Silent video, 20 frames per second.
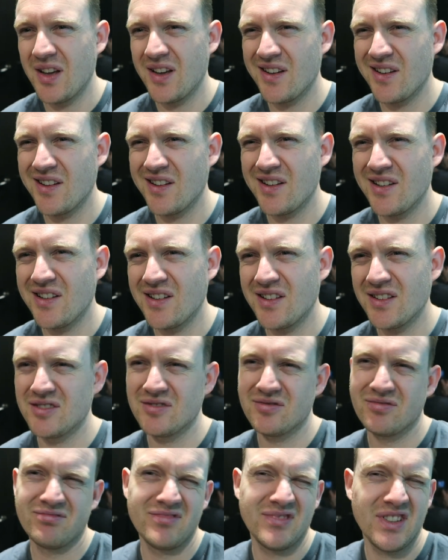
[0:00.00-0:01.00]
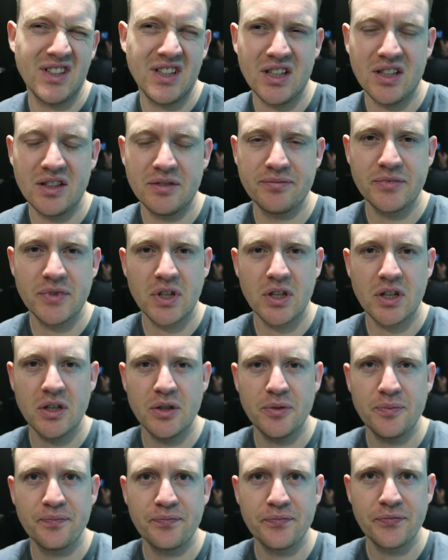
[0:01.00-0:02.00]
Yeah, I don't
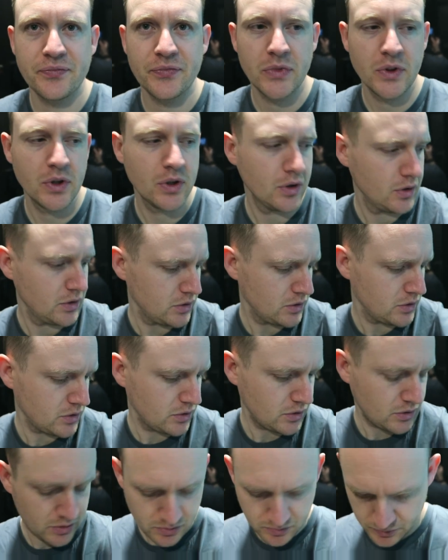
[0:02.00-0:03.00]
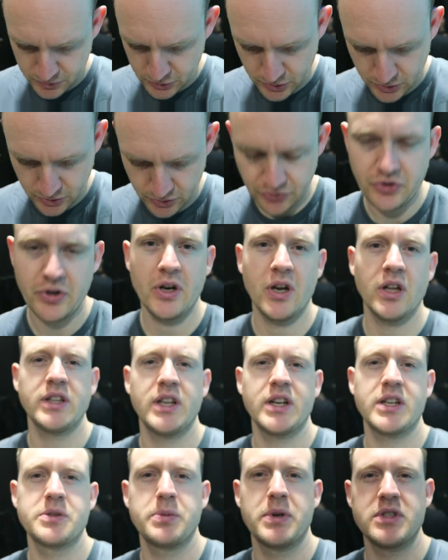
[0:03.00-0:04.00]
know. But they're not
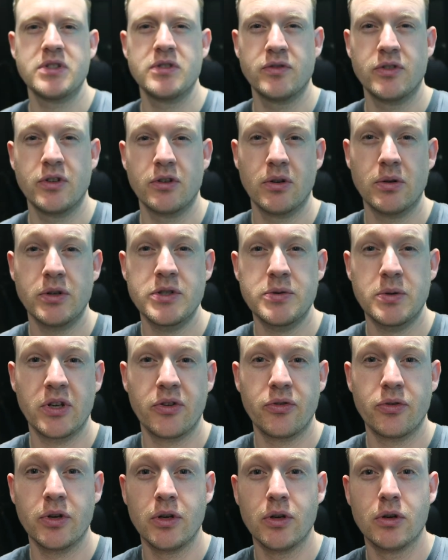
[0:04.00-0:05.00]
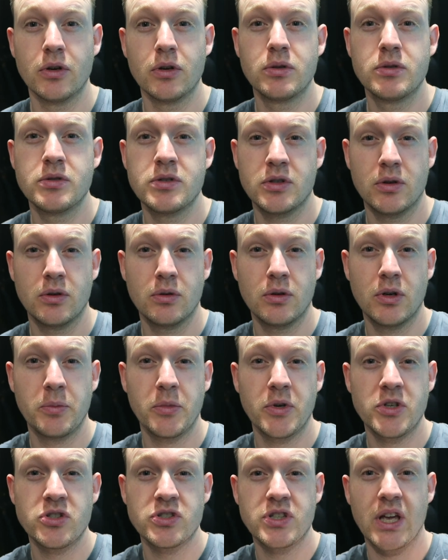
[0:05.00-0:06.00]
that expensive. They're only 23 euro, so I
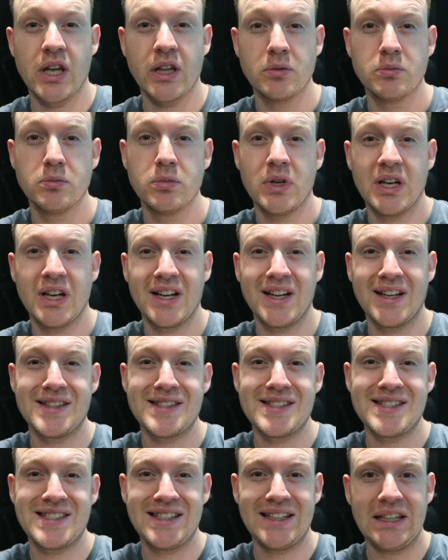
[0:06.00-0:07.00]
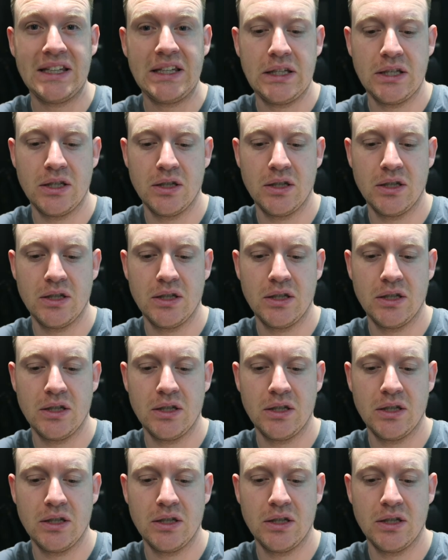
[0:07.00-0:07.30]
might just get them and see.